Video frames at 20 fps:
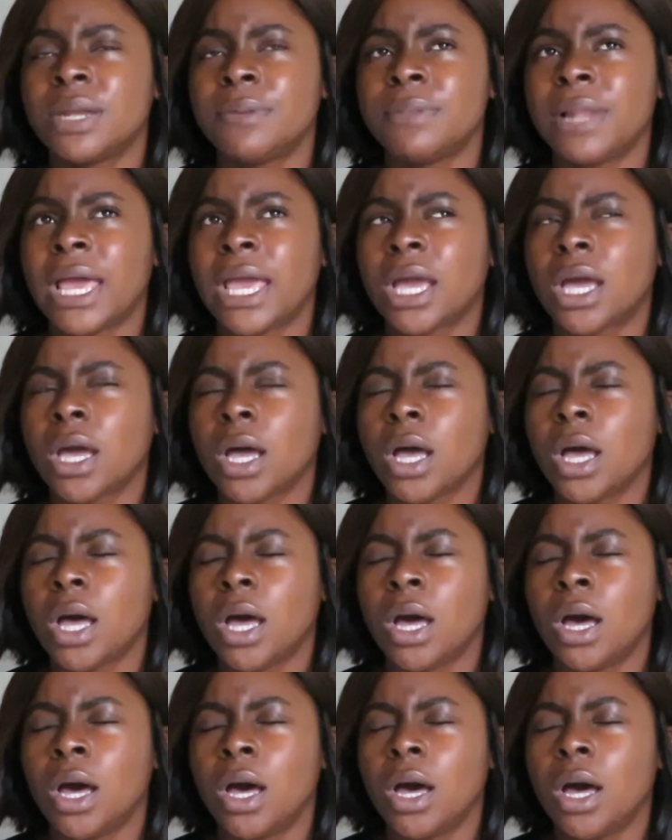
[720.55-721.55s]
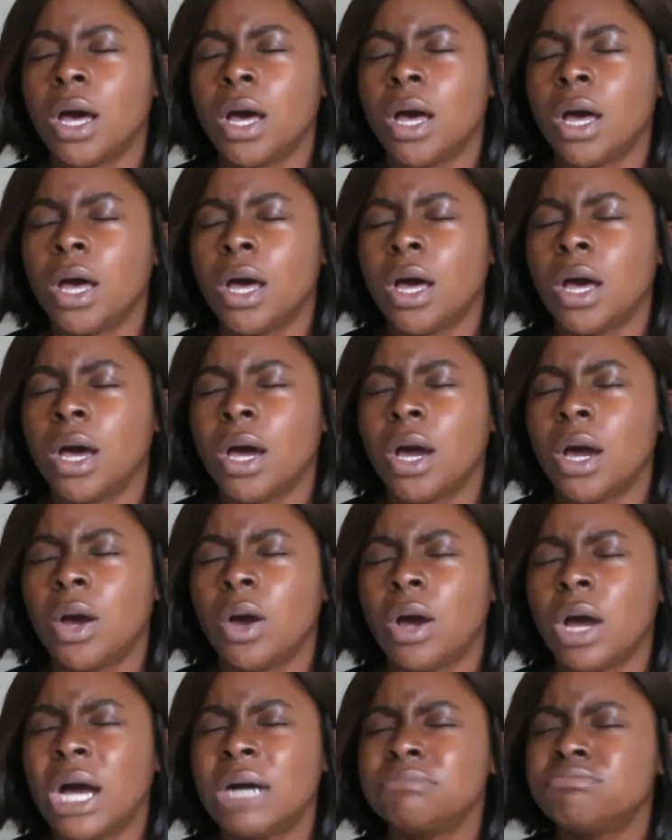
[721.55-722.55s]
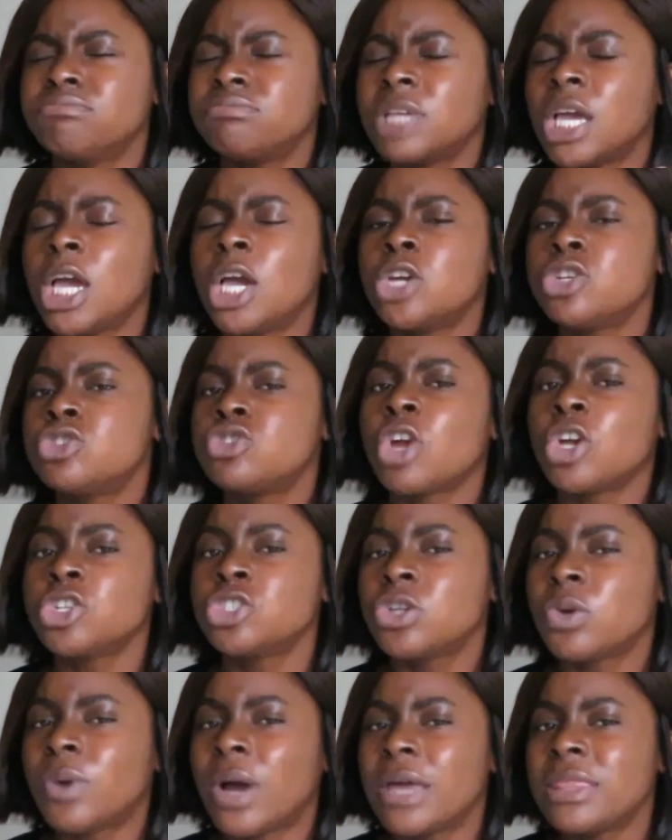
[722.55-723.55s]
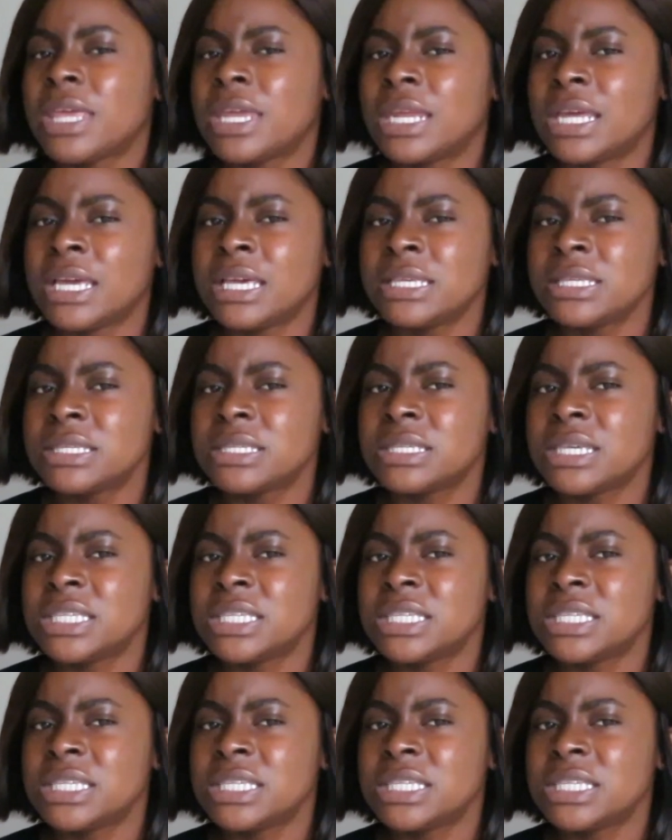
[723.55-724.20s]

I'm like, not sure why that is.